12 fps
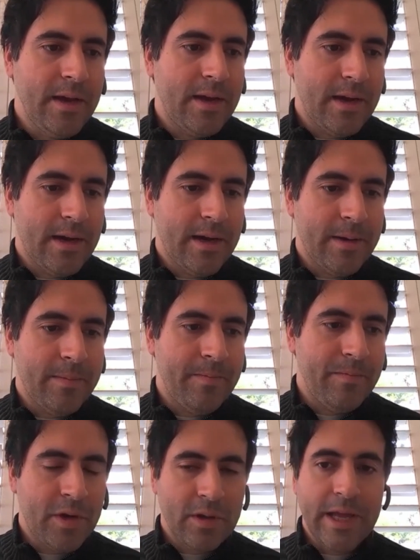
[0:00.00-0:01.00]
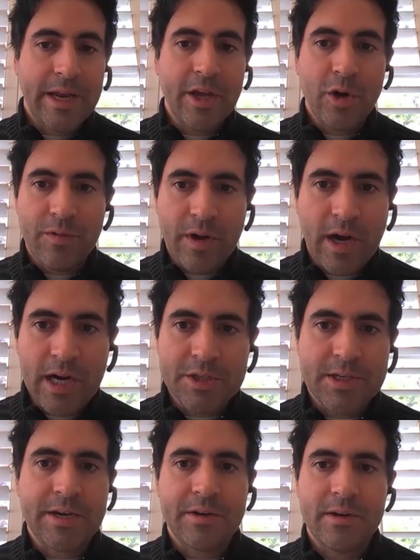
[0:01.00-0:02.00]
letting go of a
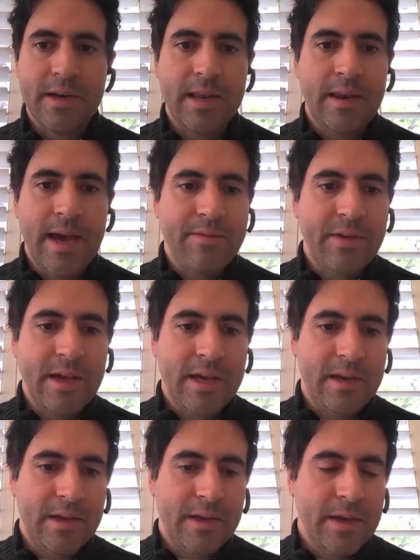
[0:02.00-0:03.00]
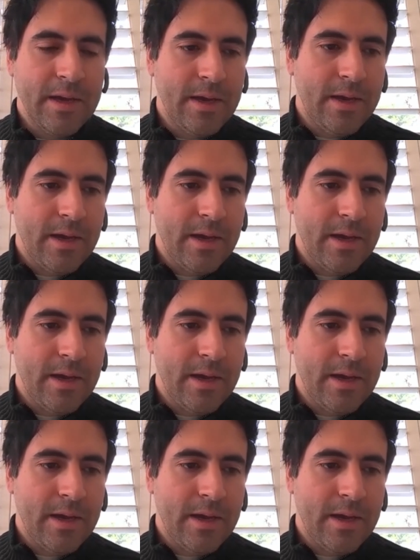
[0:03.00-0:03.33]
contractor, navigating